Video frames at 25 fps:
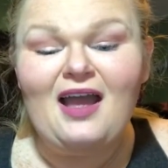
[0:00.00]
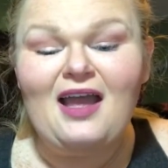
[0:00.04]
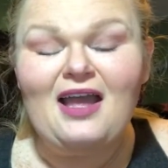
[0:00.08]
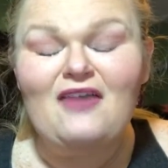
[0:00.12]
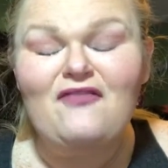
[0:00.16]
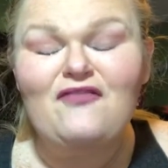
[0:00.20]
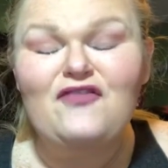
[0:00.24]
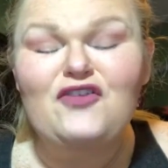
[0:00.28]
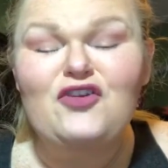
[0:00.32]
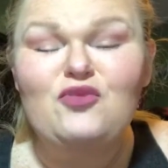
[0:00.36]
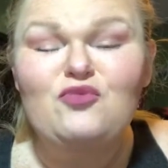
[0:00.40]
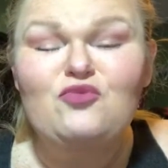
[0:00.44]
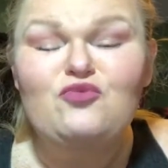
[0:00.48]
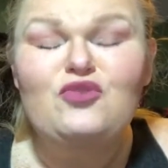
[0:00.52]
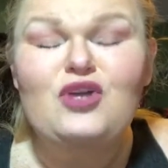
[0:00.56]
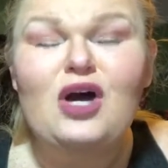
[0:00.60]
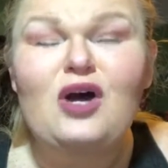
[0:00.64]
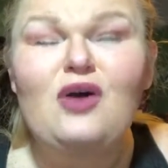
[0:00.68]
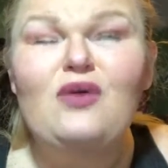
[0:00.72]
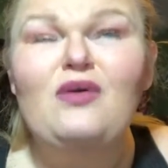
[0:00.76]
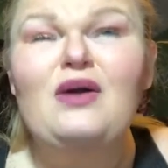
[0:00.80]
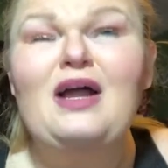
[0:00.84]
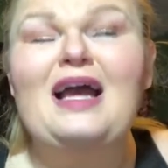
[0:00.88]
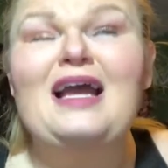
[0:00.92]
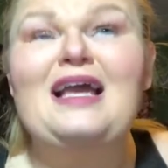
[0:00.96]
if you
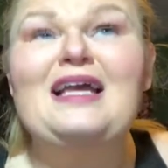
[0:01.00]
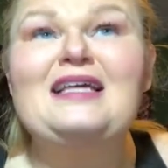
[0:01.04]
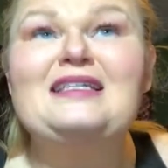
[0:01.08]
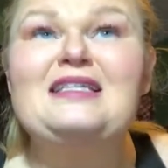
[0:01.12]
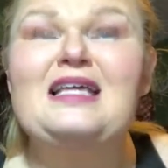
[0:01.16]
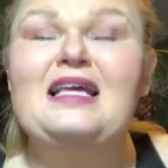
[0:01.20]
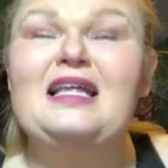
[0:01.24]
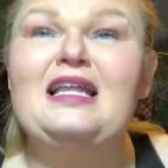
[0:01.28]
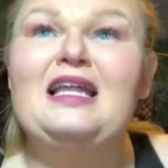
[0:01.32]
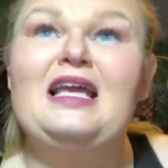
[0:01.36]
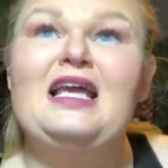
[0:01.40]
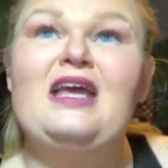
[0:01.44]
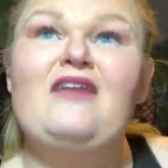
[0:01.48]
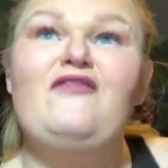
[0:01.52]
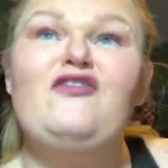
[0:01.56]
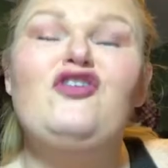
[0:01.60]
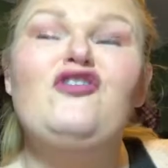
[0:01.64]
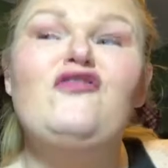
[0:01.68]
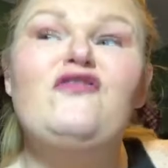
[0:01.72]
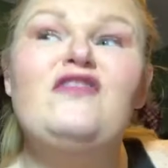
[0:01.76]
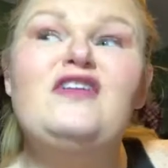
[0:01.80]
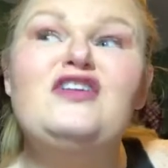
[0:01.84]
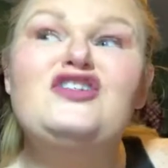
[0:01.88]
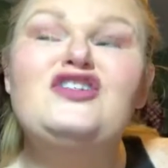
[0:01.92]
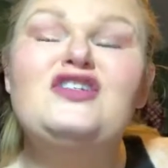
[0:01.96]
don't, I guess, like if
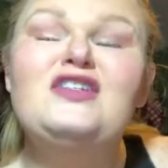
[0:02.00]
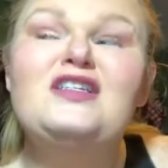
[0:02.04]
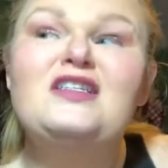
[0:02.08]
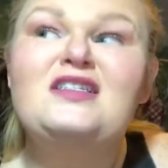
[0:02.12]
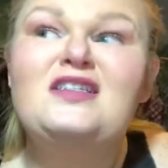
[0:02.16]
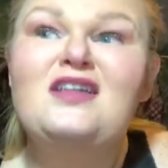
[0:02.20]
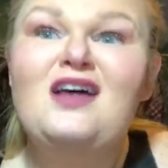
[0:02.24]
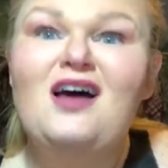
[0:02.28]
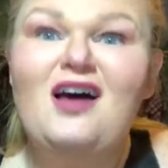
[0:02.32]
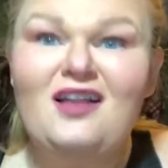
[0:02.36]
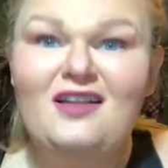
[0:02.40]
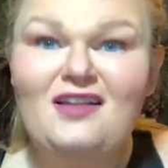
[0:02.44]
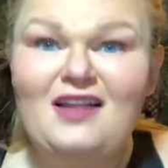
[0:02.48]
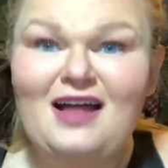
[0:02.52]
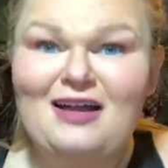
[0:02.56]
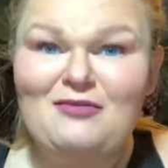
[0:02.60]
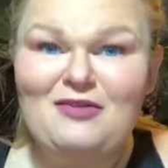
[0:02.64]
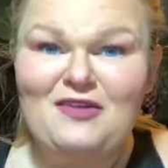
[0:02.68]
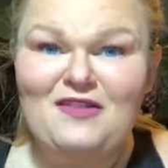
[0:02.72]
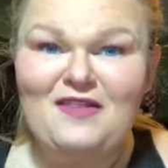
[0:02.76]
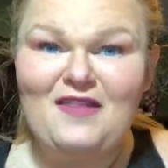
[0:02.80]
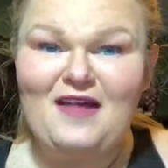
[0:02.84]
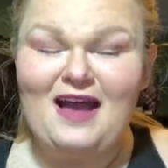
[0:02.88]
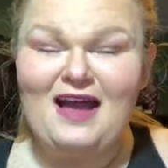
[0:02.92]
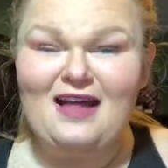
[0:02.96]
your vision does not align
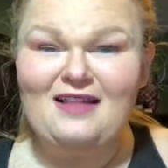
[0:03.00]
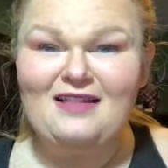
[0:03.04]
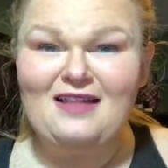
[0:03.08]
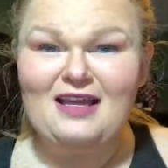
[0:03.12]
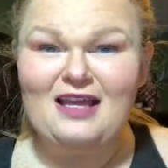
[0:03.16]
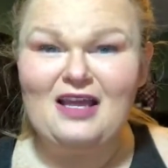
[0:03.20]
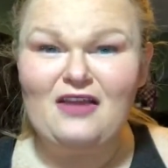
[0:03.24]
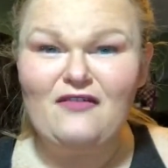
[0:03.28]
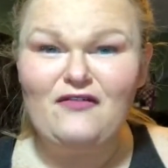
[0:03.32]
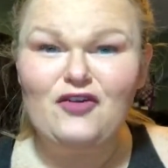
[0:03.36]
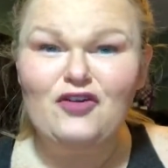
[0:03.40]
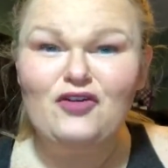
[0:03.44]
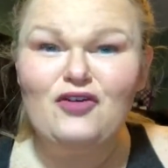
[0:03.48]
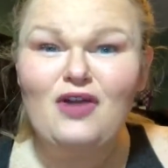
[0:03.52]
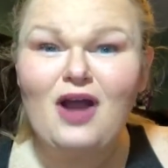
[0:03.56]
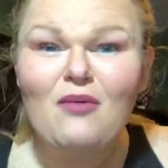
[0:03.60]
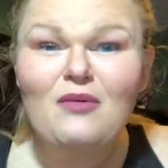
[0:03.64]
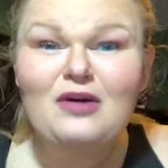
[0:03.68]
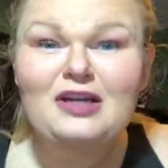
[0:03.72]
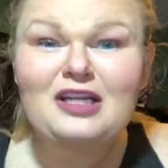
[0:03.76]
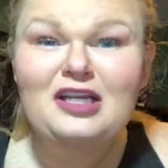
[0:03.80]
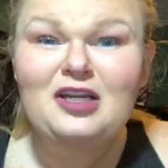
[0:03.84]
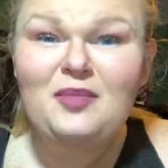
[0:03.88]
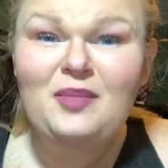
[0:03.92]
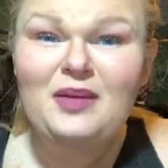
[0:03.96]
with that, like if you're
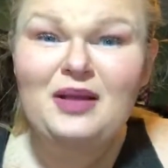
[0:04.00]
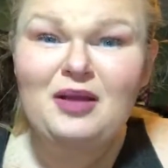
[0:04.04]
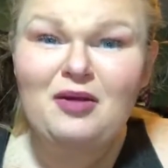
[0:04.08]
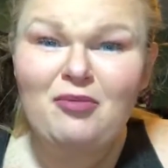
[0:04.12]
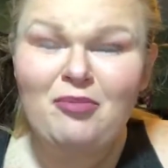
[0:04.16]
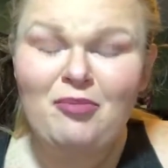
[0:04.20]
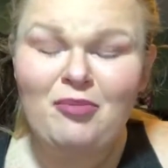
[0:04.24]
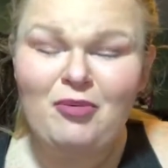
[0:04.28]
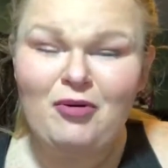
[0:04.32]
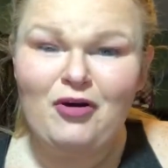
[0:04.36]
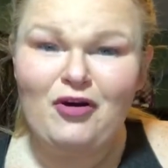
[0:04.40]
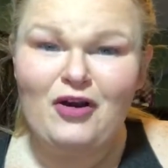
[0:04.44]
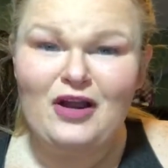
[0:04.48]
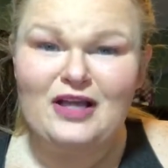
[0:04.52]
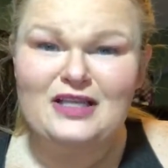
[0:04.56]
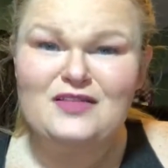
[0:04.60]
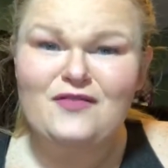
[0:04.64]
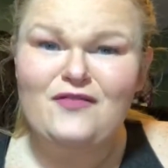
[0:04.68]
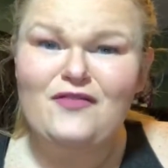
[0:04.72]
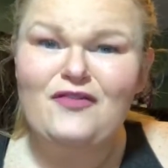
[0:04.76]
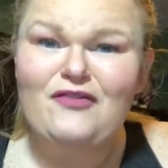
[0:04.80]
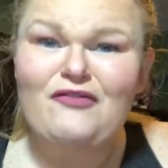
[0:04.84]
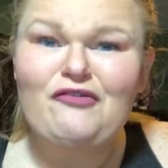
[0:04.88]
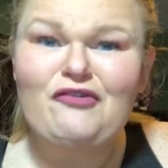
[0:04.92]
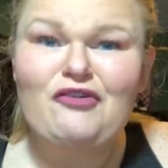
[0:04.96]
not wanting to be
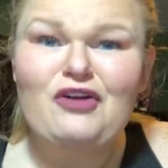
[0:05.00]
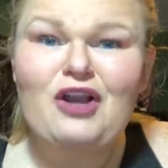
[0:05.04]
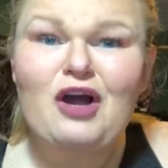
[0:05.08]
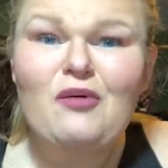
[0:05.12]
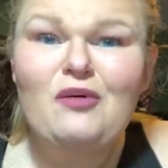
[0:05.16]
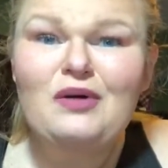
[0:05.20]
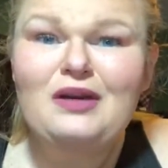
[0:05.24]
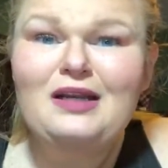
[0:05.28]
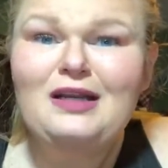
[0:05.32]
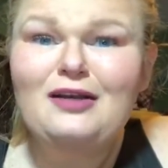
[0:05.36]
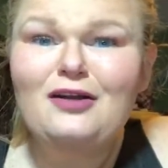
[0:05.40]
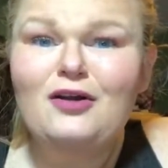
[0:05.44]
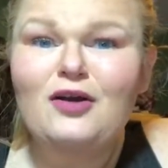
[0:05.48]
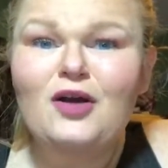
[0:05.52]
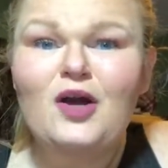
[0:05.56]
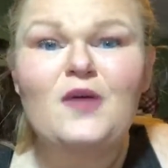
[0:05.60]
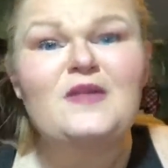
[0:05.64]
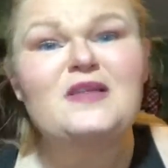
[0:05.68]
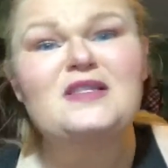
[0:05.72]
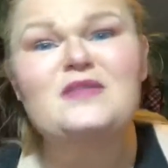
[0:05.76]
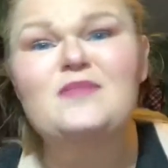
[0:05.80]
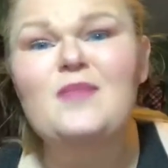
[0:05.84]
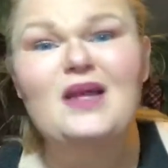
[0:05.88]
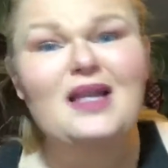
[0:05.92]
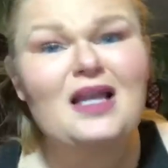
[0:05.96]
progressive, if you're not wanting to grow,
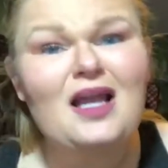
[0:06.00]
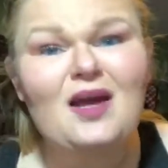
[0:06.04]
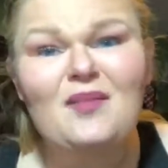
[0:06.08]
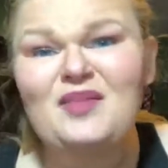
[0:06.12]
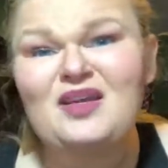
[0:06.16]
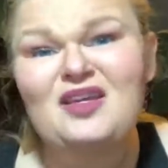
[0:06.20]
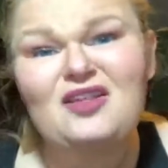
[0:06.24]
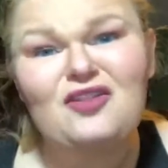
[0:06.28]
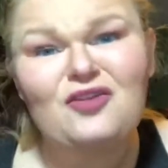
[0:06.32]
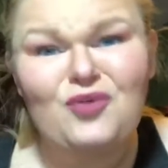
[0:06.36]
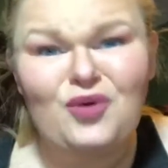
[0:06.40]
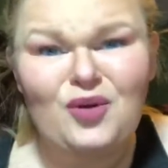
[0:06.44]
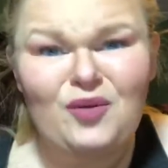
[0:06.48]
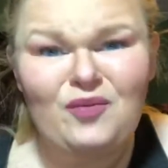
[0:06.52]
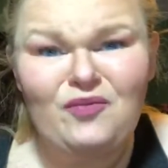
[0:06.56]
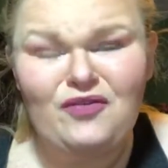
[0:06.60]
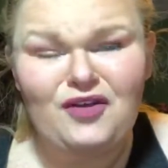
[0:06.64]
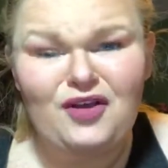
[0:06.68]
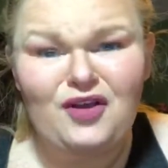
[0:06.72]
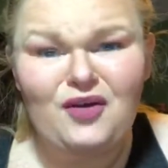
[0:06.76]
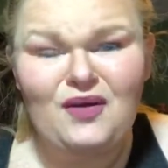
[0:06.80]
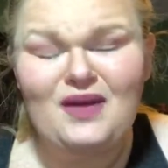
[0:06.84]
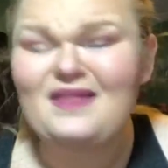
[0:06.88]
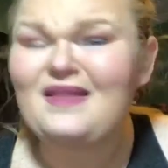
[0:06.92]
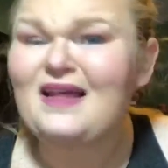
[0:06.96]
this may not be the group for you.